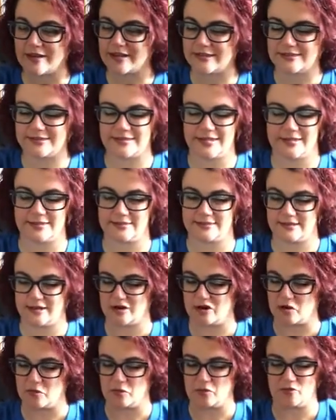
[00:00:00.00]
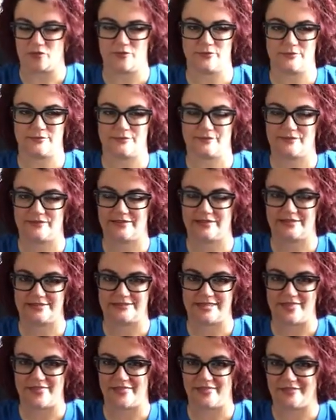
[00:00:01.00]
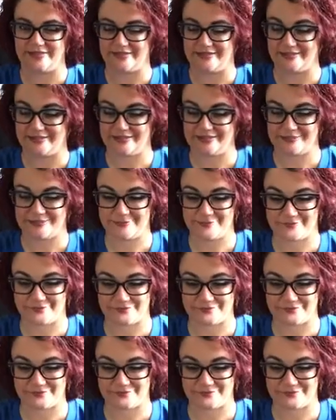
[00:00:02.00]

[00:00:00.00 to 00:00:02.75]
It's terrible, to say the least.